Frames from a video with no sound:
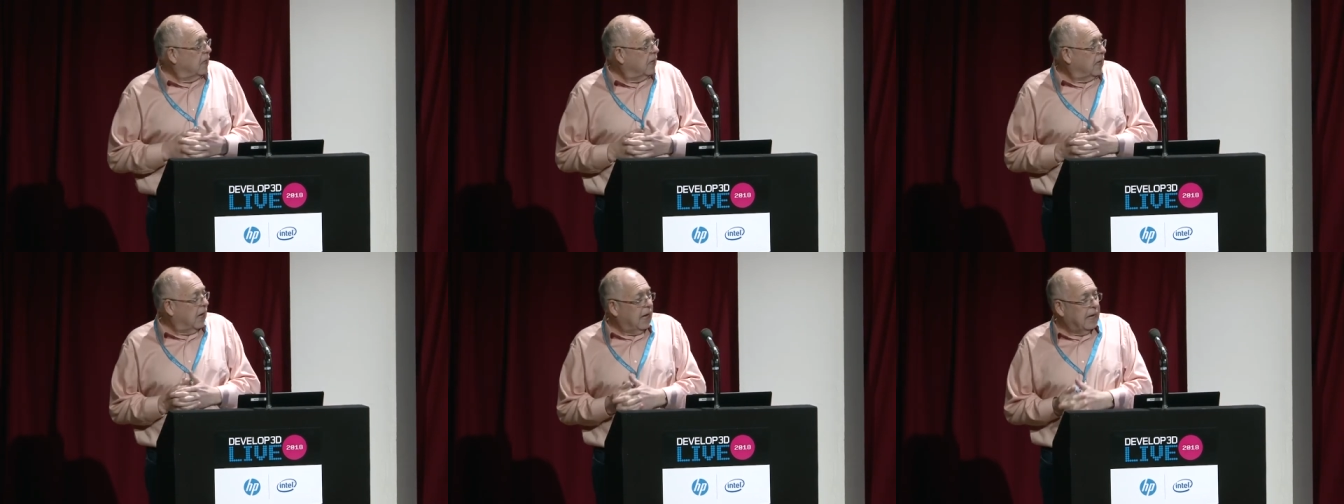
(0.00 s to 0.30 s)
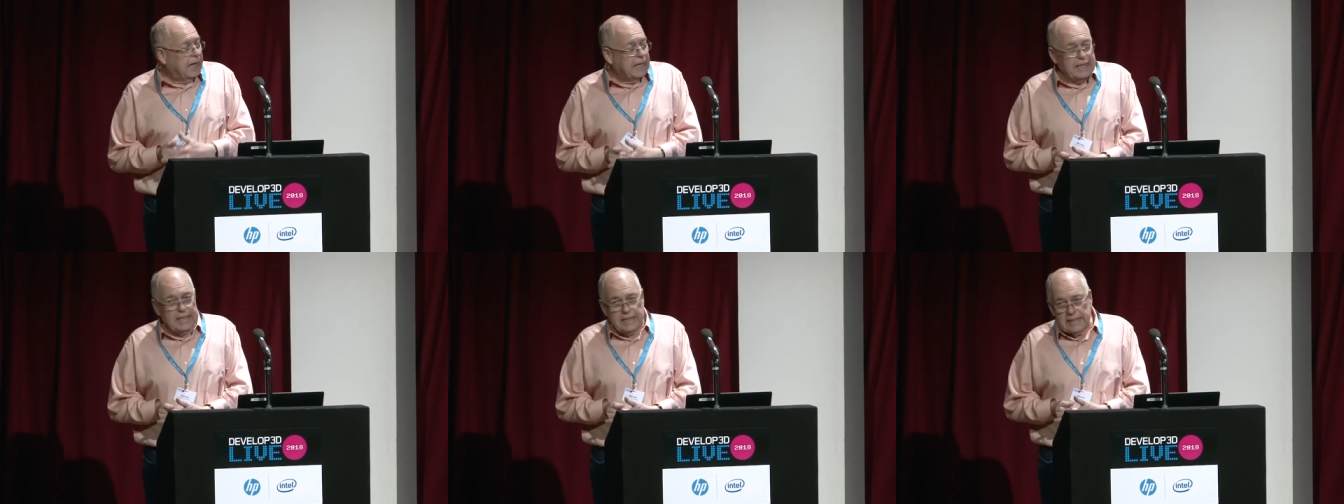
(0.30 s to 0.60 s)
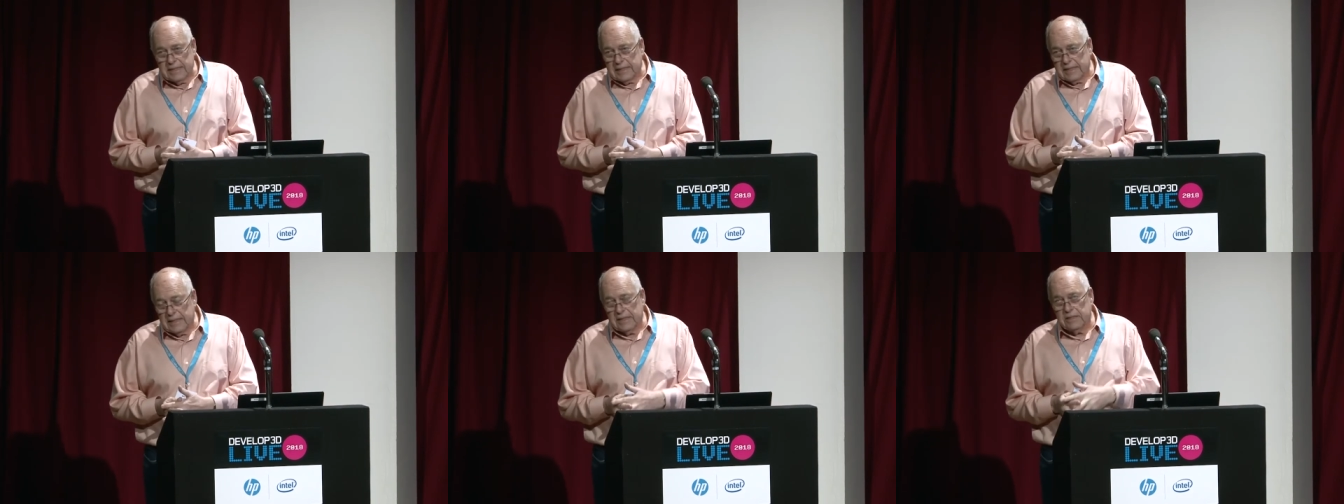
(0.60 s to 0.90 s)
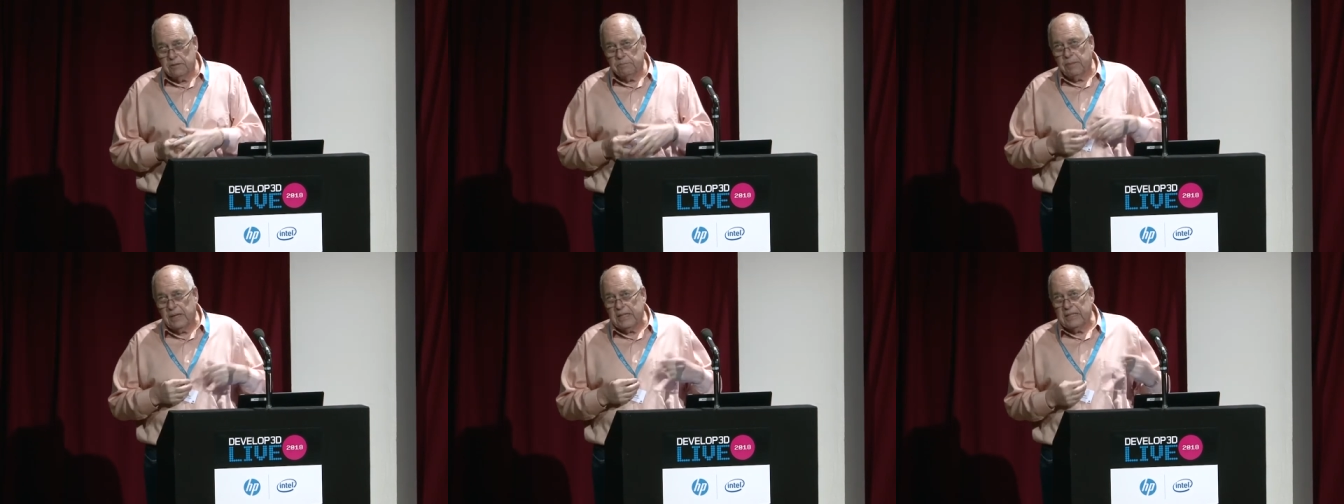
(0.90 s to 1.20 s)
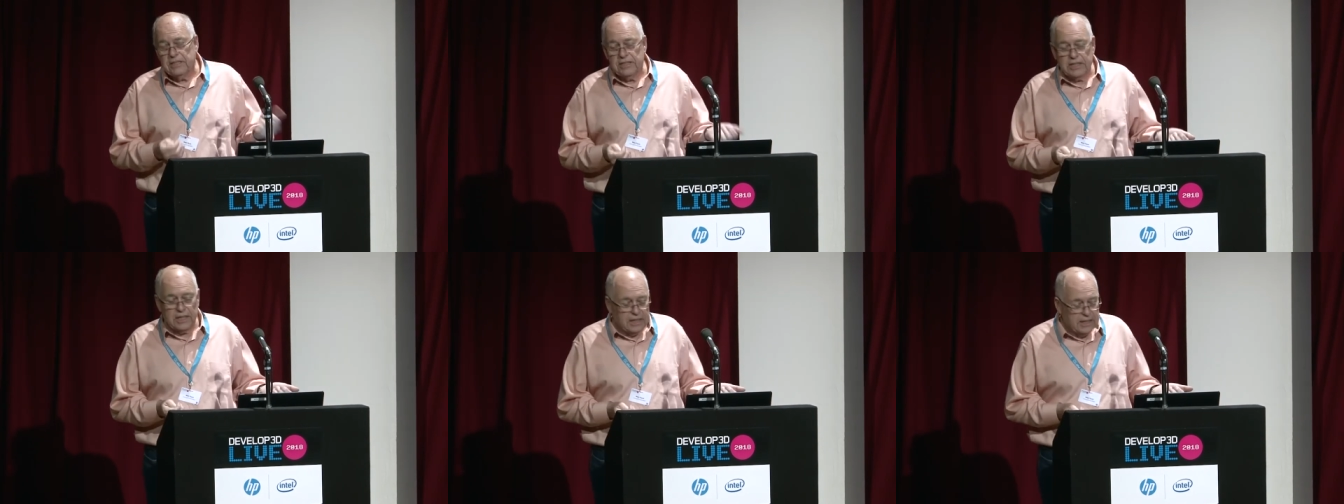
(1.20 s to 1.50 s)
and it's
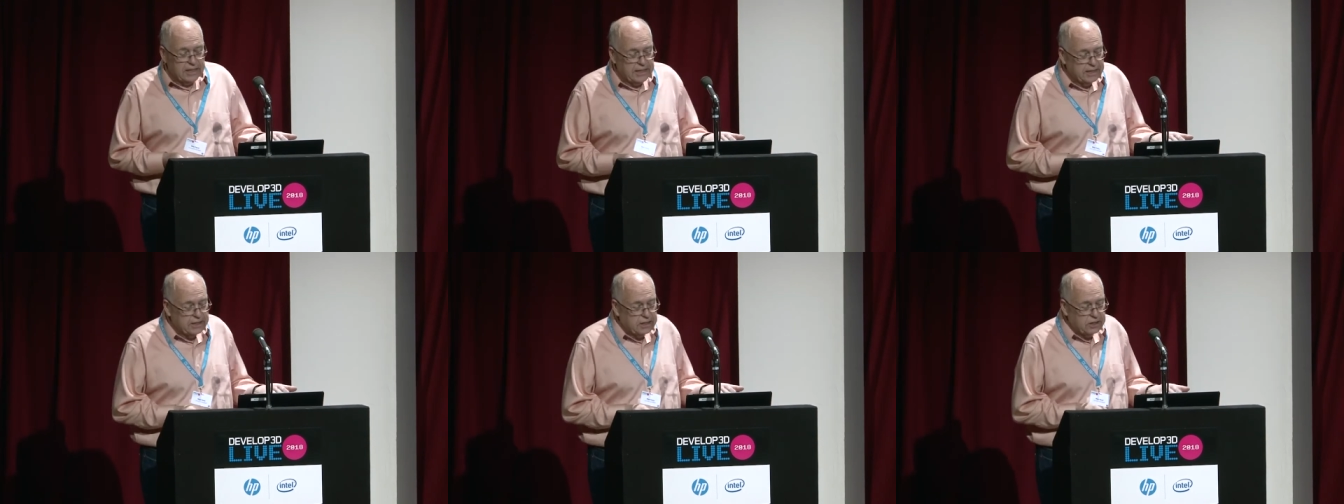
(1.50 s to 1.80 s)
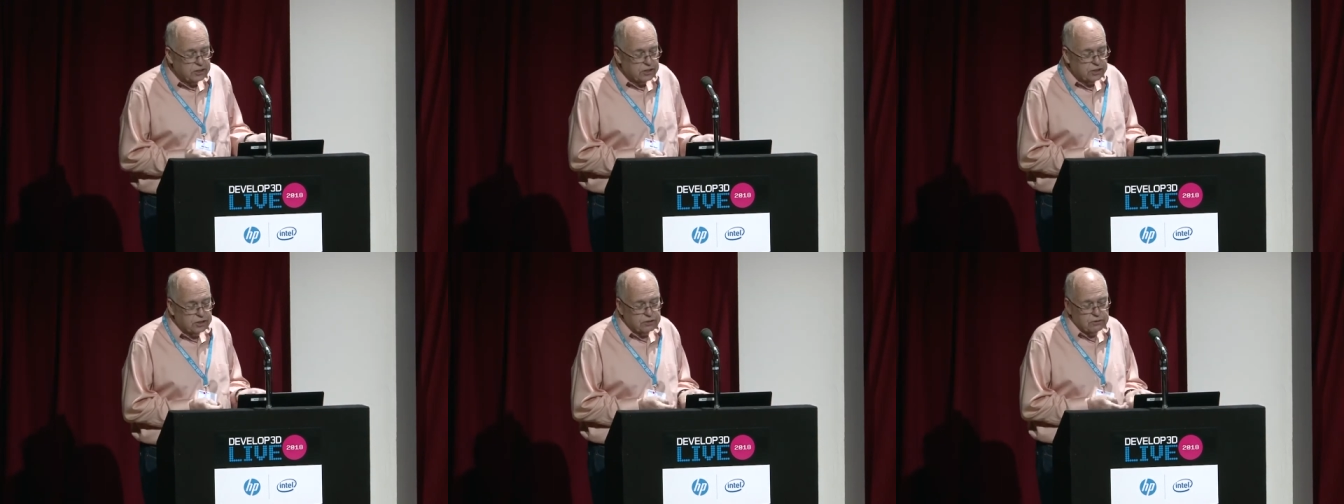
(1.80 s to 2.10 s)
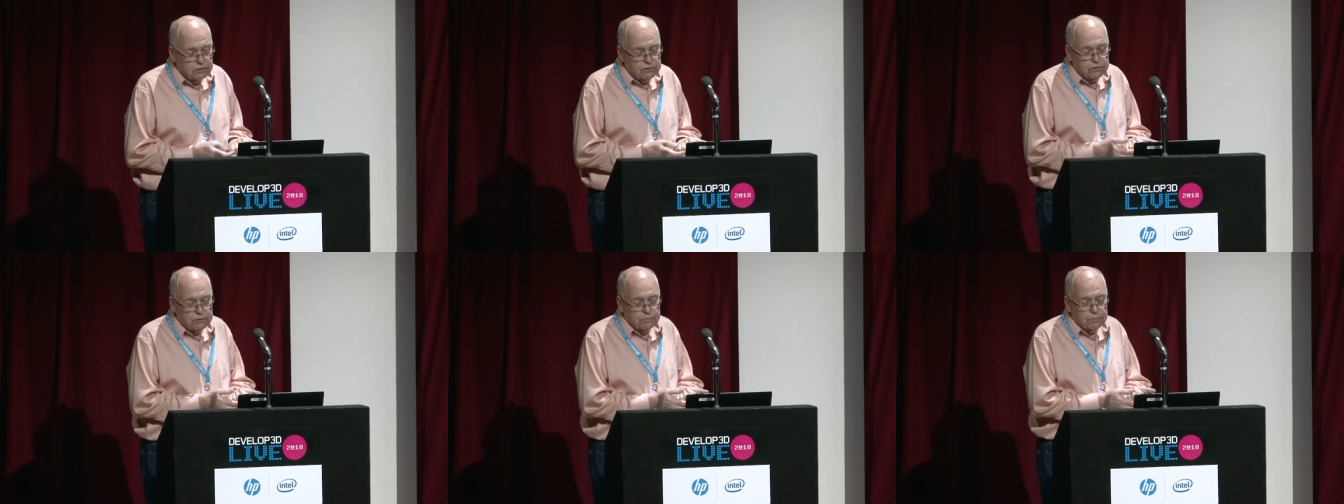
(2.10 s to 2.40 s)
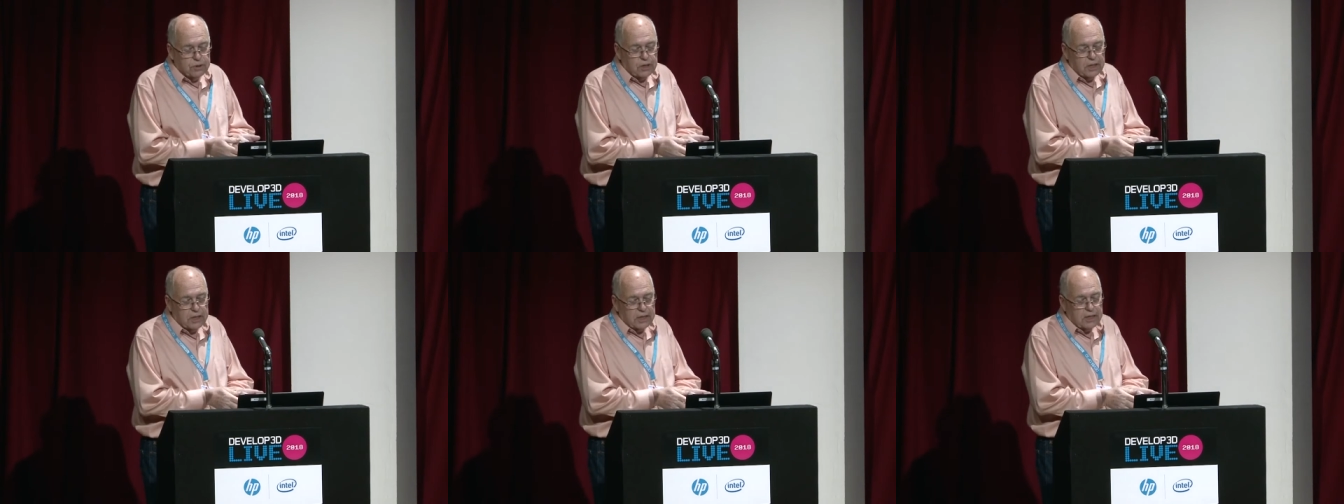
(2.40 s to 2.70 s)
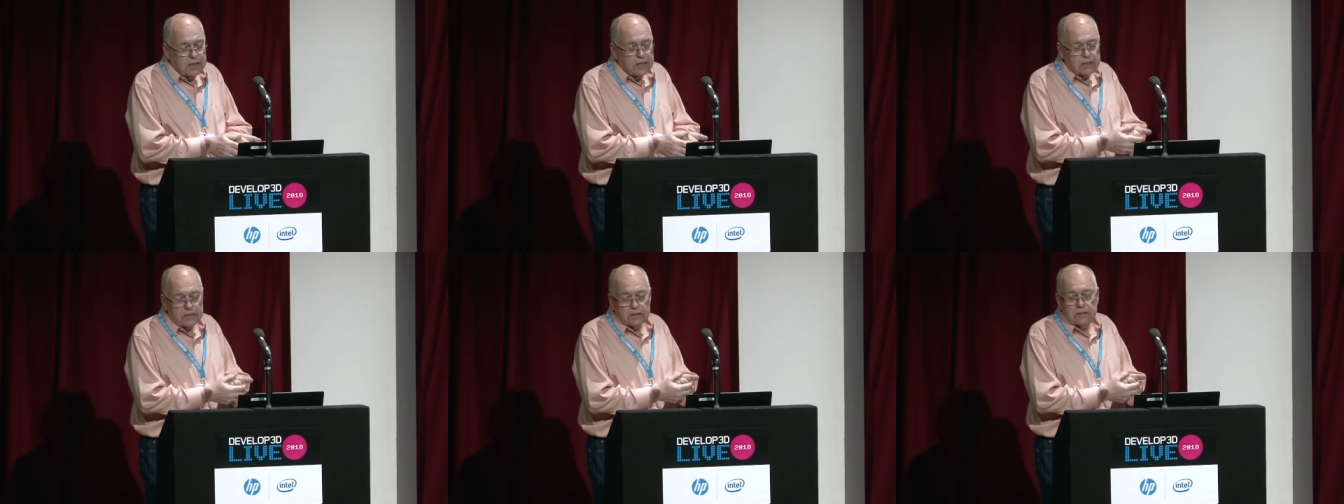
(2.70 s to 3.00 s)
basically an installed
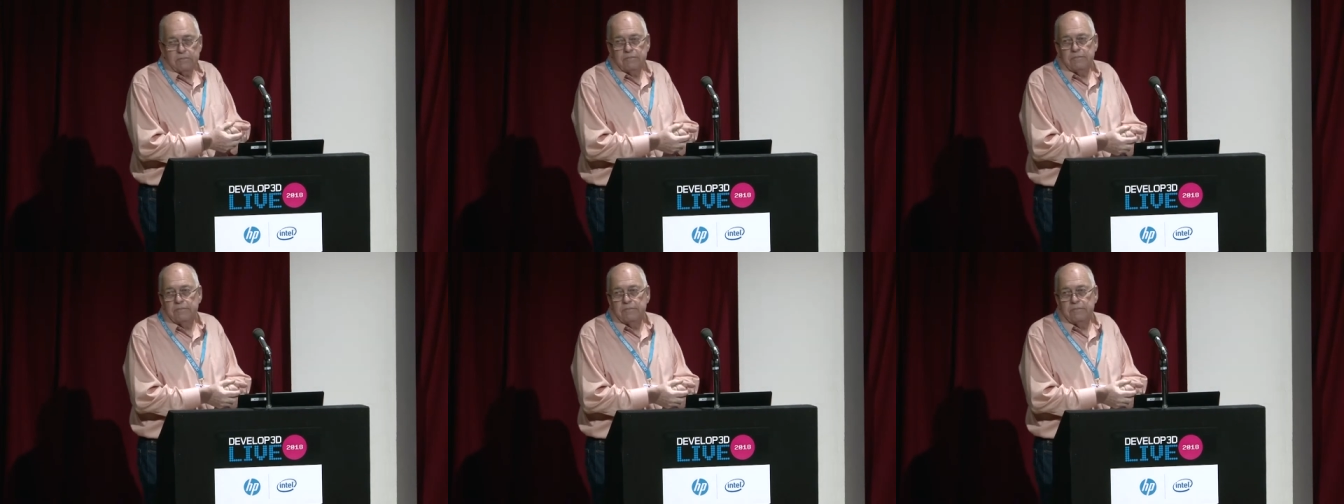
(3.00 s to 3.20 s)
product